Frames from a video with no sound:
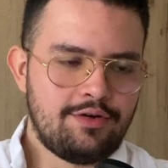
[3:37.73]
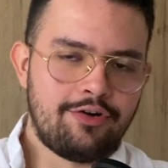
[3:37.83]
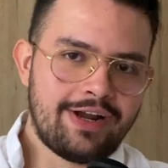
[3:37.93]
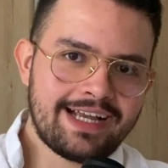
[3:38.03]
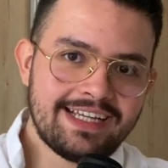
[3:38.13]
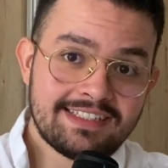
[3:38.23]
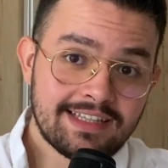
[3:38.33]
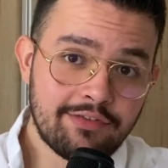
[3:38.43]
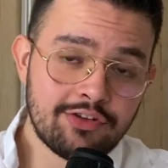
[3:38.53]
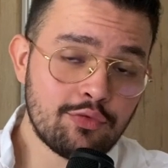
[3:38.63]
All right, guys, and
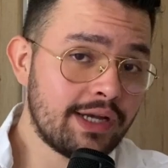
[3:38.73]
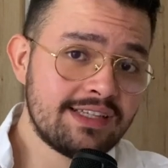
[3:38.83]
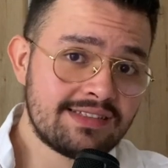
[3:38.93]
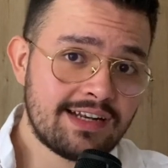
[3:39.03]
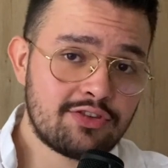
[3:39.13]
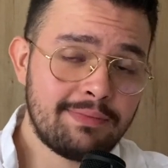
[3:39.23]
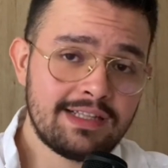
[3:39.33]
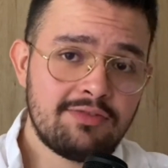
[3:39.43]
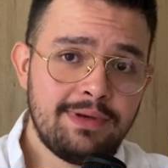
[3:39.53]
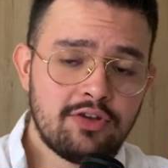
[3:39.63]
the reason why I decided to make
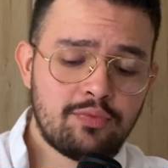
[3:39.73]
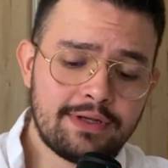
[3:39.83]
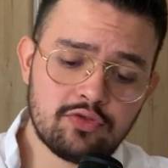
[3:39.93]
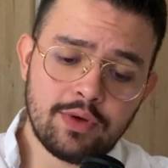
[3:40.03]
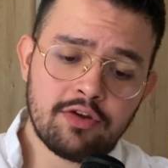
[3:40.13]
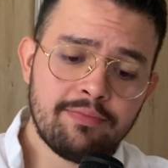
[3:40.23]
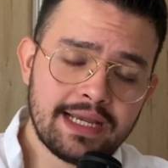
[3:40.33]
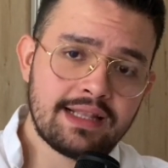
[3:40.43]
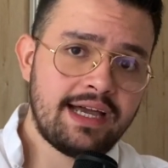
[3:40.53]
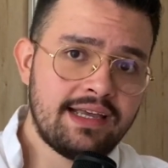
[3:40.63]
this video is because one of my
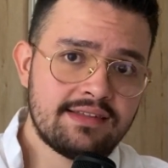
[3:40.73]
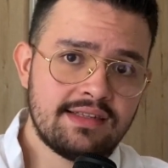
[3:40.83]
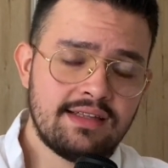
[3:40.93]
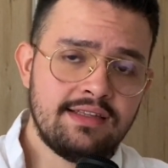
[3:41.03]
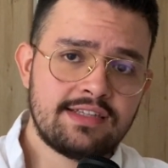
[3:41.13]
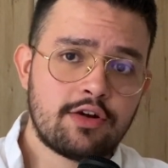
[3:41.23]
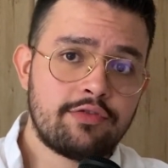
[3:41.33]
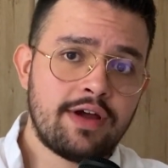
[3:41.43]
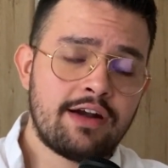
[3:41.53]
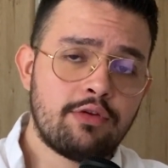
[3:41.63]
clients inside
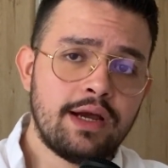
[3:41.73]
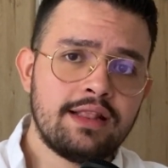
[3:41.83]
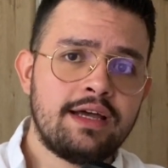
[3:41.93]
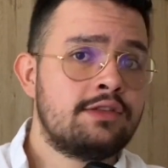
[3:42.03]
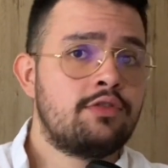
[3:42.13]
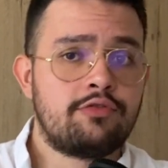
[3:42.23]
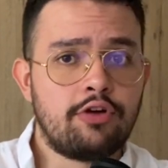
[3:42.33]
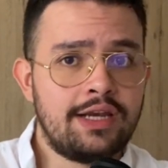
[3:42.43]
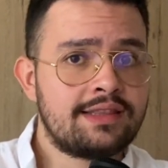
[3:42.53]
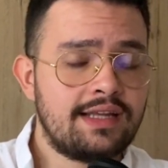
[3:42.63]
of ROI Land or
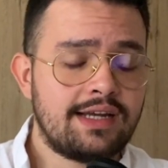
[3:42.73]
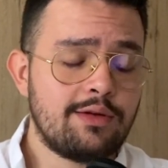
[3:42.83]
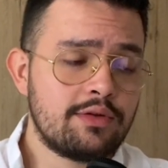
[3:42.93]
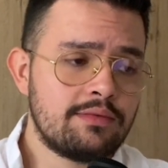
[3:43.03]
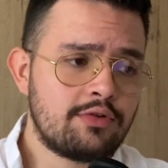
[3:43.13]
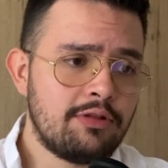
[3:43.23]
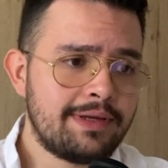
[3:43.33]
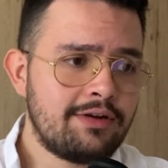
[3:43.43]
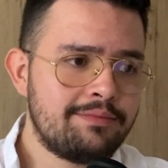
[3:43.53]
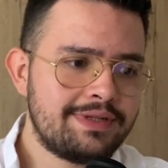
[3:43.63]
Royland, like I call my
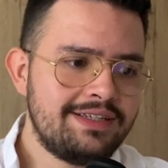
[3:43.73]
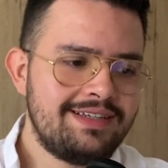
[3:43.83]
company,